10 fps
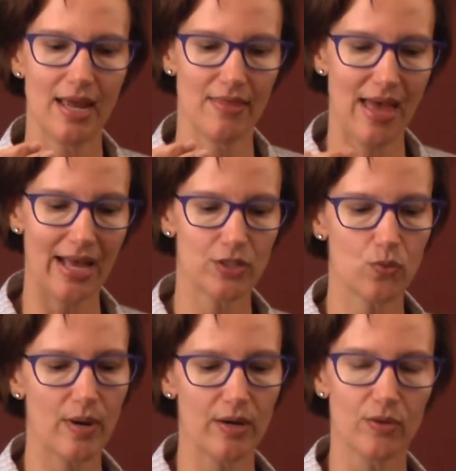and that's
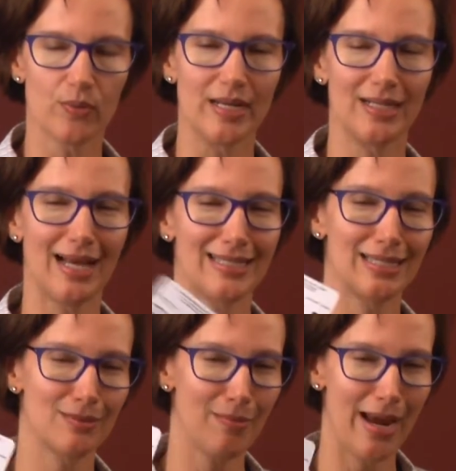where the reading
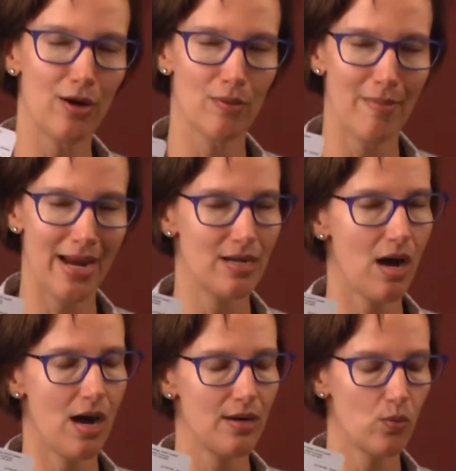glasses may or may
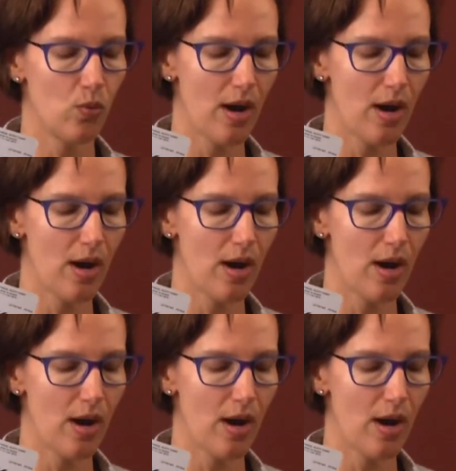not